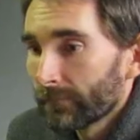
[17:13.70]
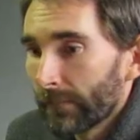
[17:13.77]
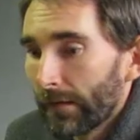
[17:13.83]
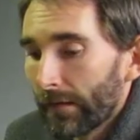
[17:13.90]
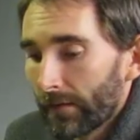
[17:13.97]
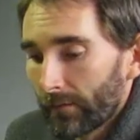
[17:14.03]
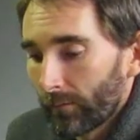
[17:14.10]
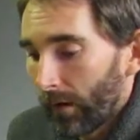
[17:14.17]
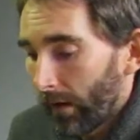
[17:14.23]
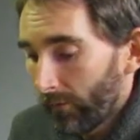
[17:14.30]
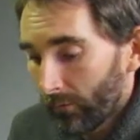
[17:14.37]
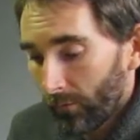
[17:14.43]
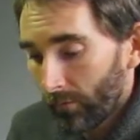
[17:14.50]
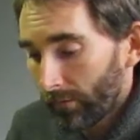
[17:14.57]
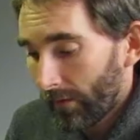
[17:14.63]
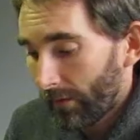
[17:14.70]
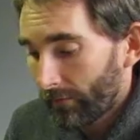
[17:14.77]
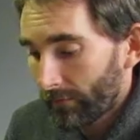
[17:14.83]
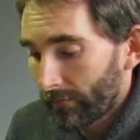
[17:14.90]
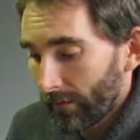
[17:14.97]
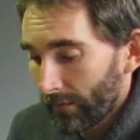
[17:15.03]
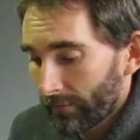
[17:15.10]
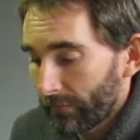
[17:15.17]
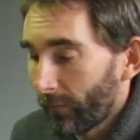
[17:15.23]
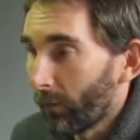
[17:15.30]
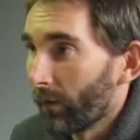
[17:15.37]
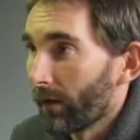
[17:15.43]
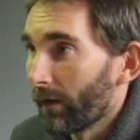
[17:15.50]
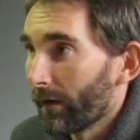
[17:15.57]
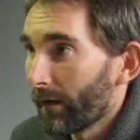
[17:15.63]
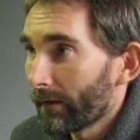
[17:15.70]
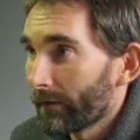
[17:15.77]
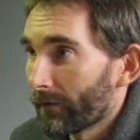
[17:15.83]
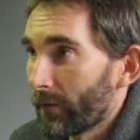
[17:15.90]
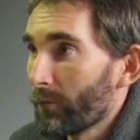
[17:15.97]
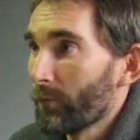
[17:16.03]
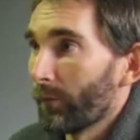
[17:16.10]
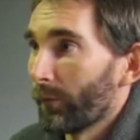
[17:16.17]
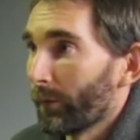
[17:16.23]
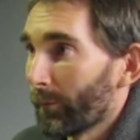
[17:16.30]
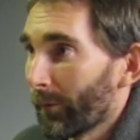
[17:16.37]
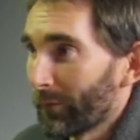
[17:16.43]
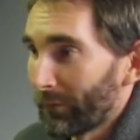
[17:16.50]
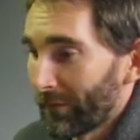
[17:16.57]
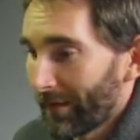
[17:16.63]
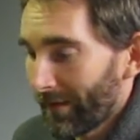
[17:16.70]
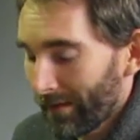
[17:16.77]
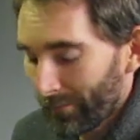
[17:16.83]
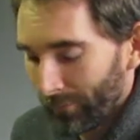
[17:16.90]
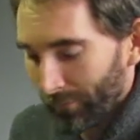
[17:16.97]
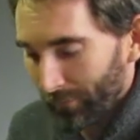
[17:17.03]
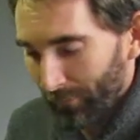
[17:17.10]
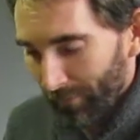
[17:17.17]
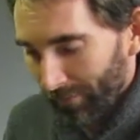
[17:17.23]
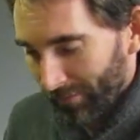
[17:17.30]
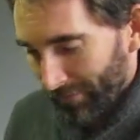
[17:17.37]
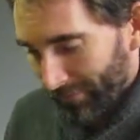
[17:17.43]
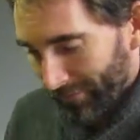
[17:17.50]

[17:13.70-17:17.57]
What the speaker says: Yeah, well, I've only had like 4. I had 2 for most of the game so far.